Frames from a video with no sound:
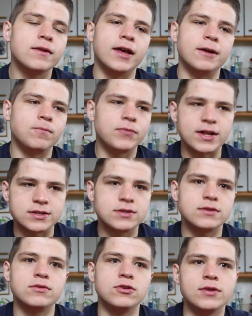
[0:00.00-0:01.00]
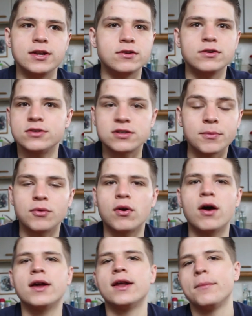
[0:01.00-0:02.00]
like, that's, you need, you're something
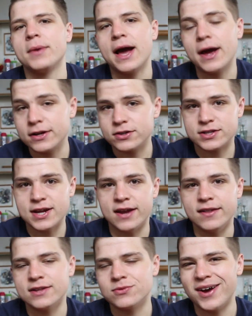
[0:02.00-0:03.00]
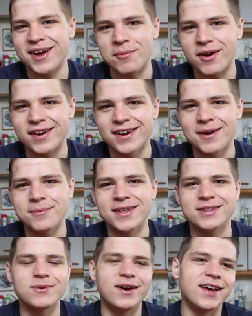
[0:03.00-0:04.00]
wrong, and I mean, I understand, that's why I brought it up,
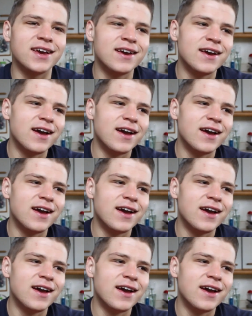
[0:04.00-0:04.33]
that's why